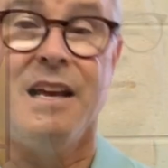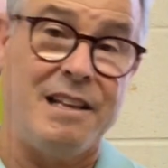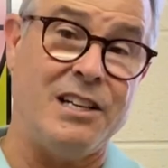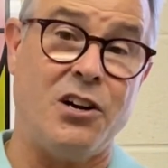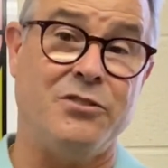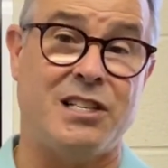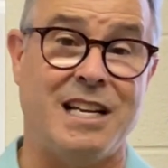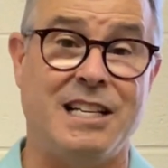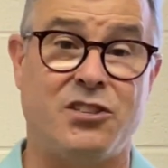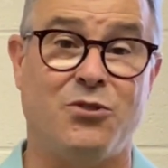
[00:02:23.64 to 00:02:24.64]
The adult
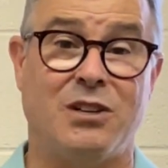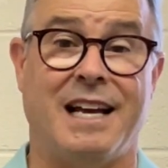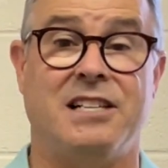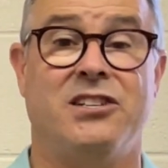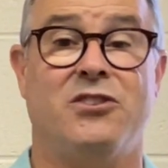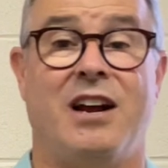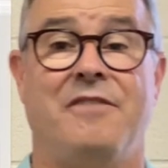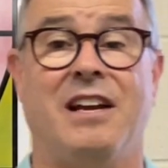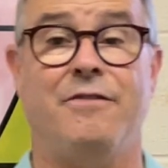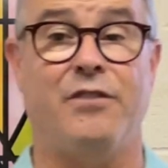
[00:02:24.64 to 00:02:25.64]
Sunday school classes are
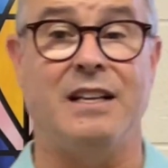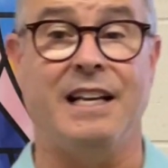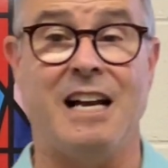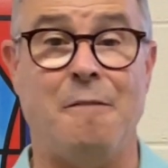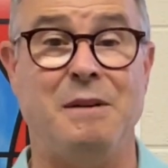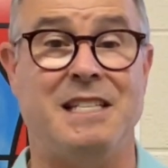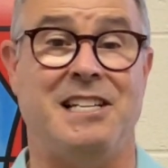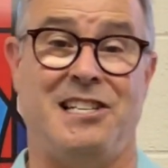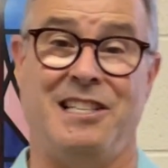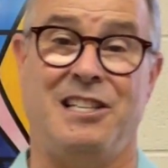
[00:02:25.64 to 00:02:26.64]
having a friendly
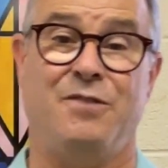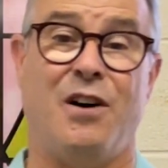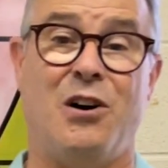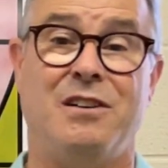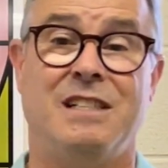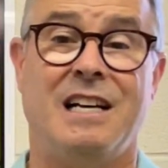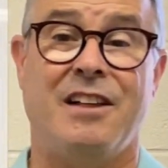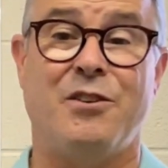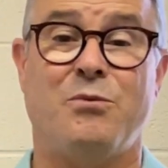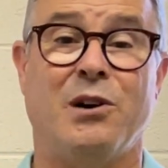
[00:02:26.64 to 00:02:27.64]
competition this fall.
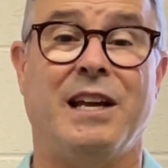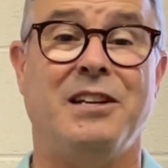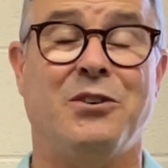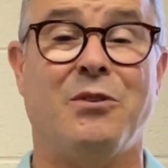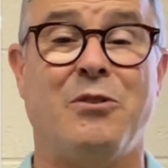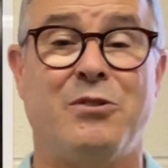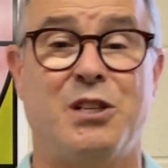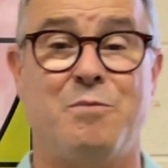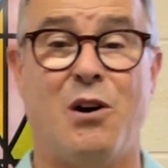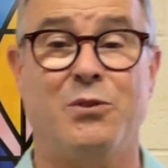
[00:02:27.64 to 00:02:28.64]
They're working to grow their
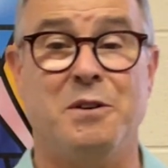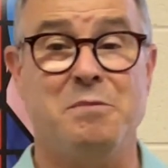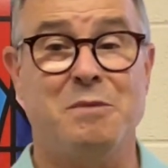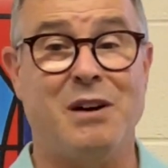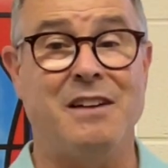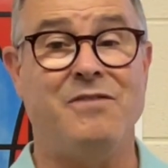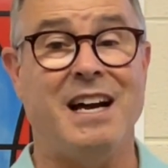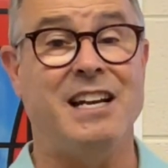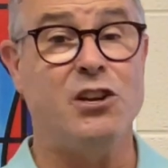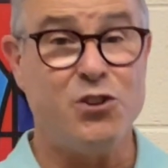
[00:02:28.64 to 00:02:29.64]
small groups by
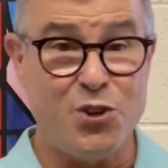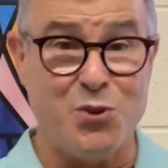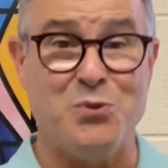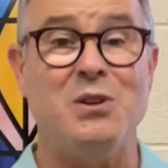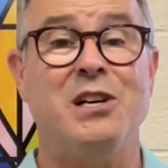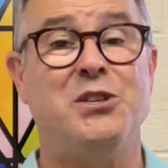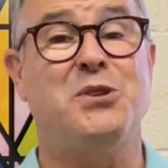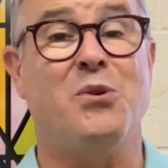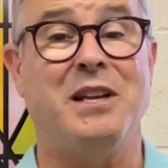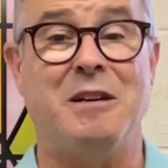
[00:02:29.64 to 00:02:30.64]
inviting you to
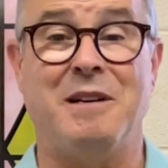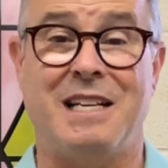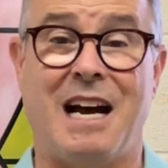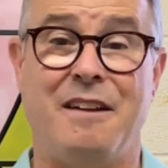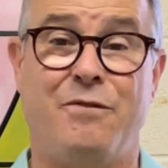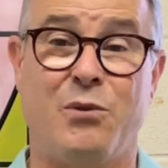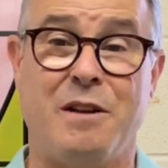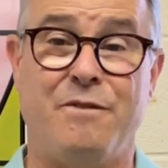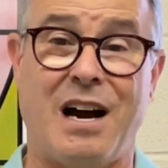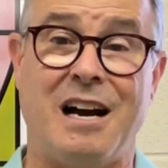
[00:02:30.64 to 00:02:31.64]
join them at
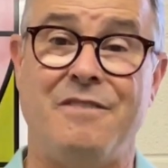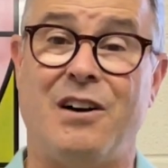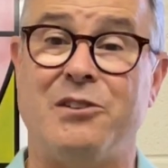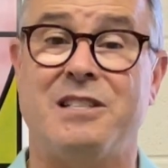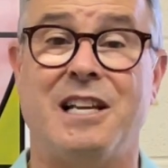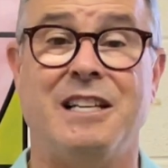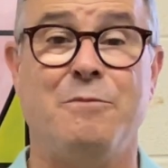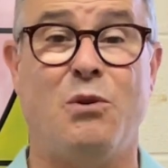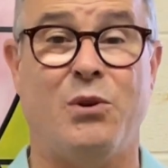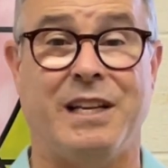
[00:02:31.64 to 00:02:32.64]
9:45 on Sunday
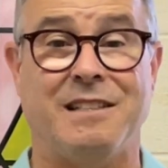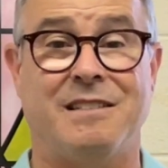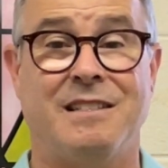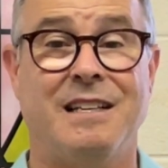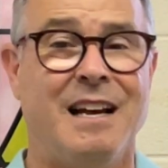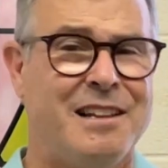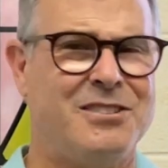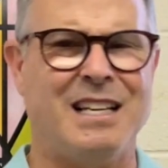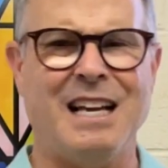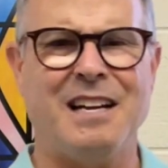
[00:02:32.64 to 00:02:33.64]
mornings. There's
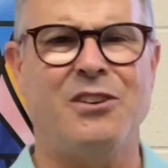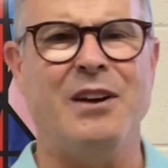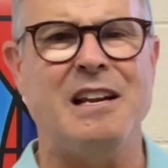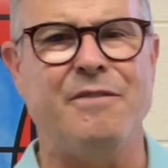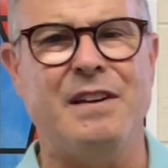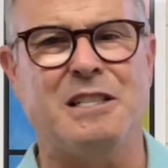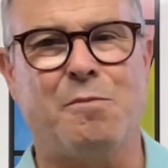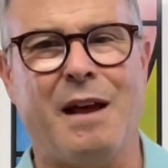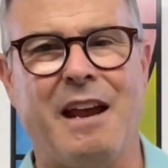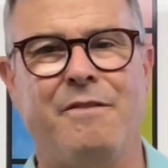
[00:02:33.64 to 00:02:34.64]
a lot of great events
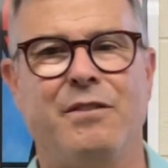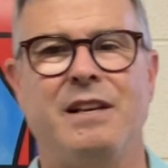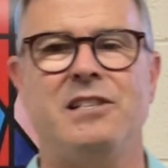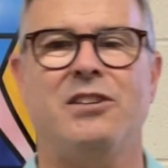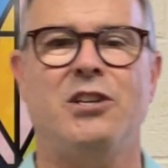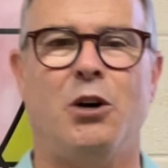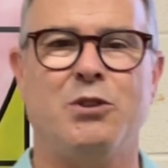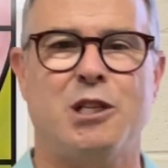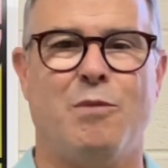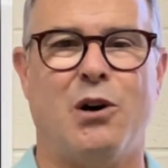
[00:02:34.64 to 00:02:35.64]
planned for these
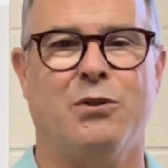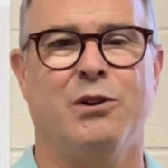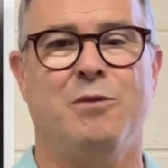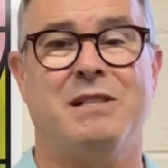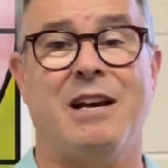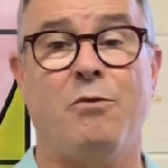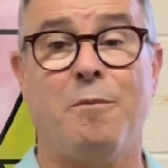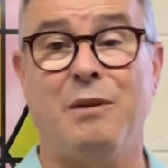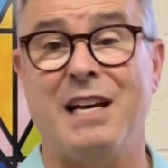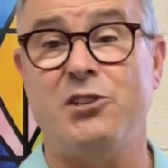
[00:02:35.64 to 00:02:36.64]
adult small groups that will
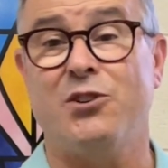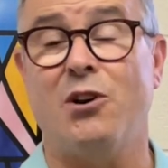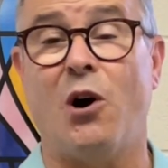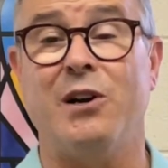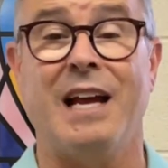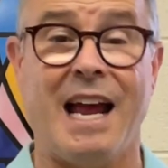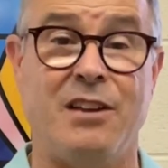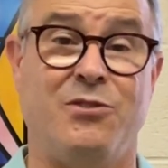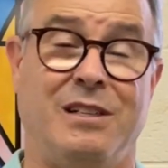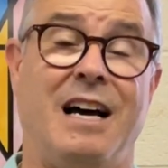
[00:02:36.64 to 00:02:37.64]
bless your heart
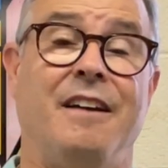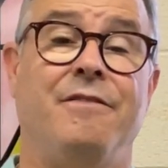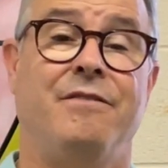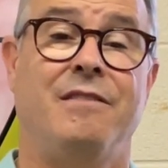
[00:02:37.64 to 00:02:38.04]
and your life.